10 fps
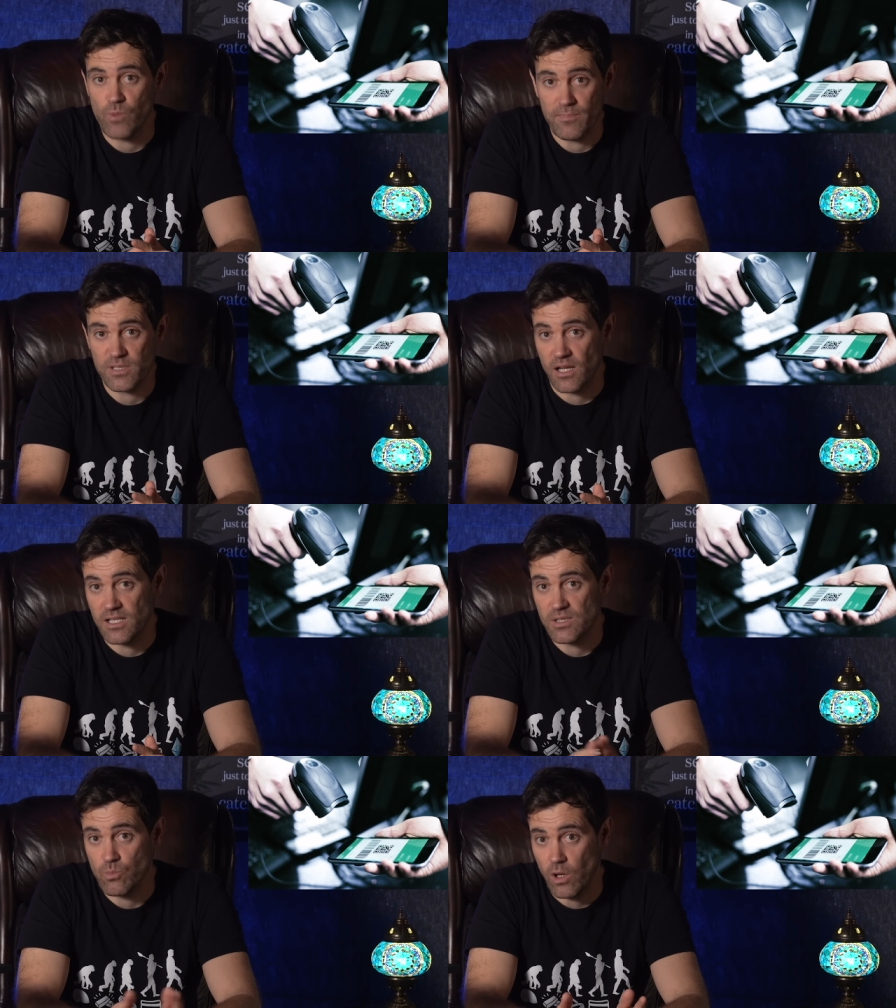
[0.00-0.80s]

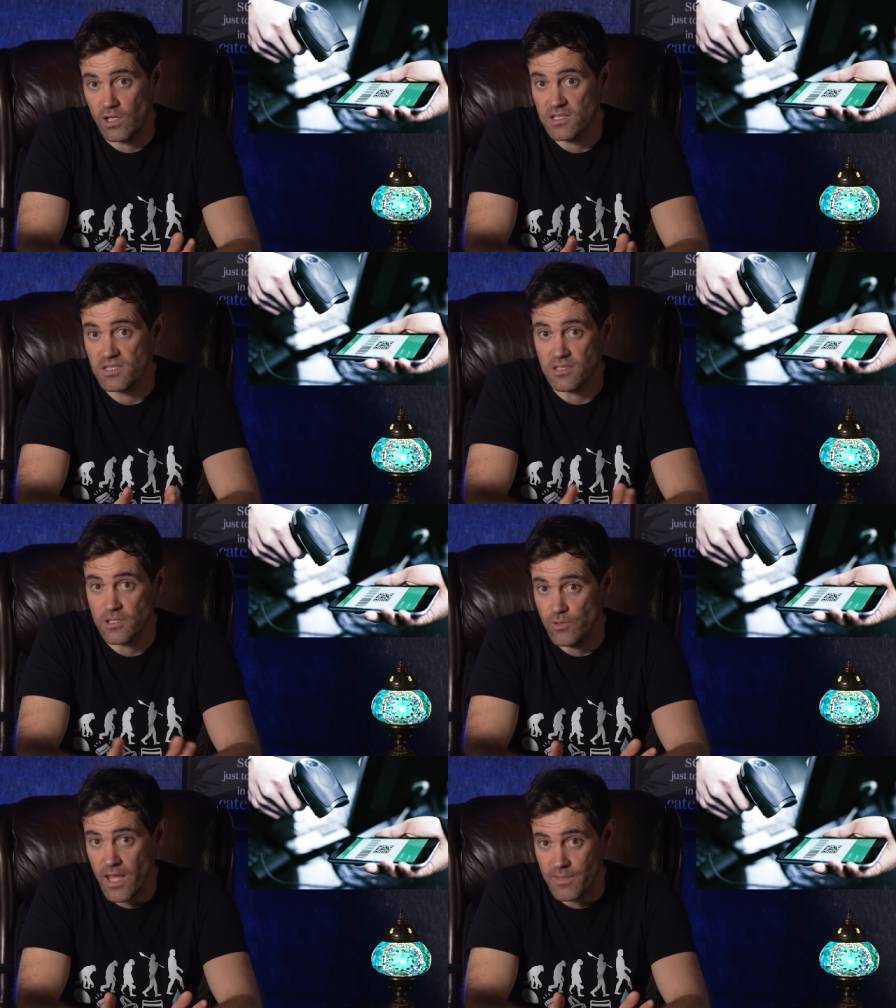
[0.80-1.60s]
websites, wallets,
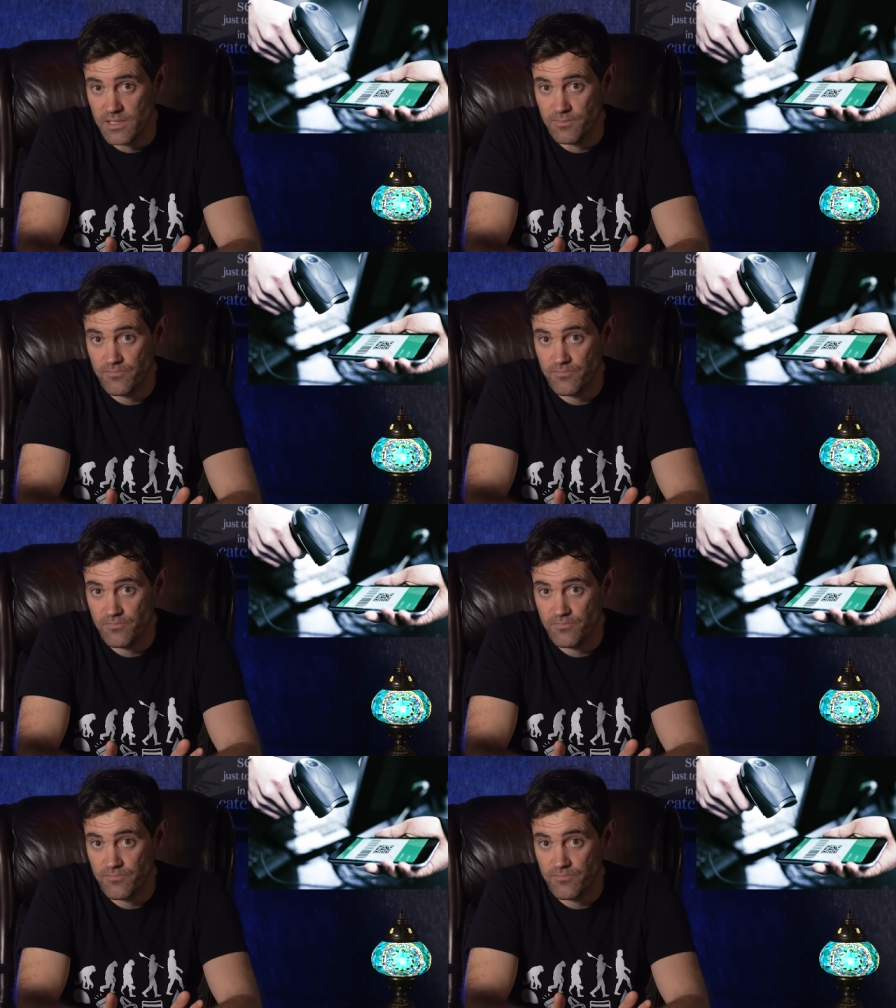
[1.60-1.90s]
you name it.